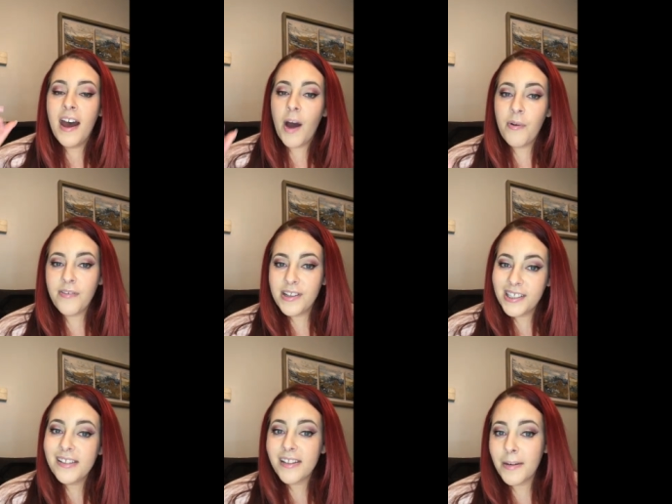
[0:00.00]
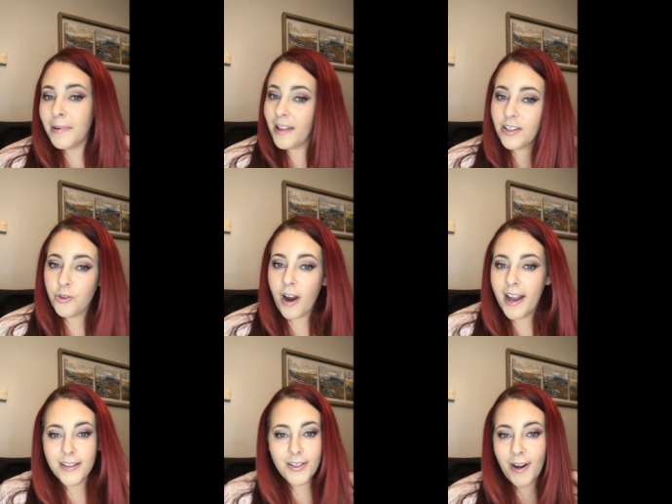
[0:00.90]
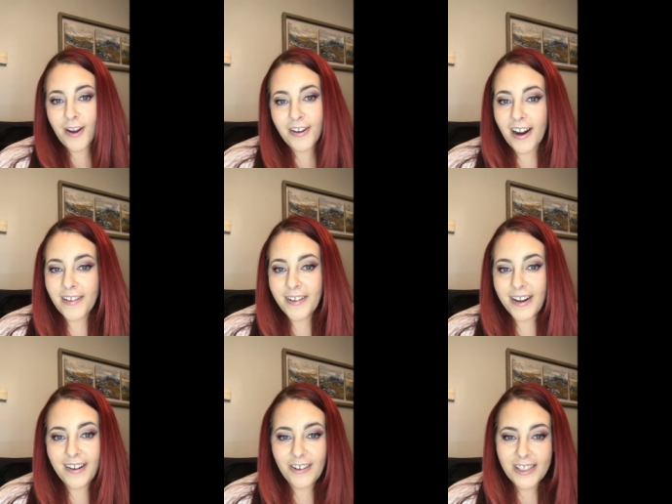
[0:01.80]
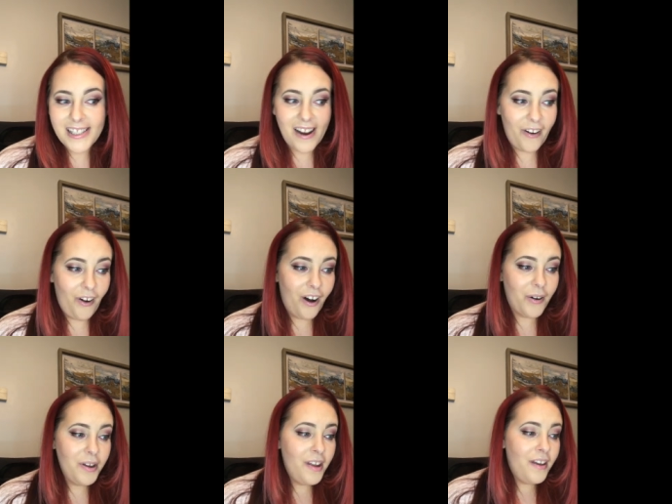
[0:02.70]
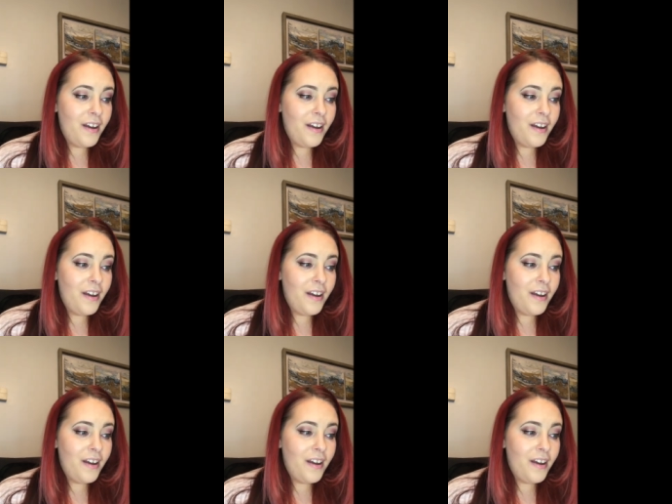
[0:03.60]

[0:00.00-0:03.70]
However, this is gonna be less drying. So now you're not even gonna notice it at all.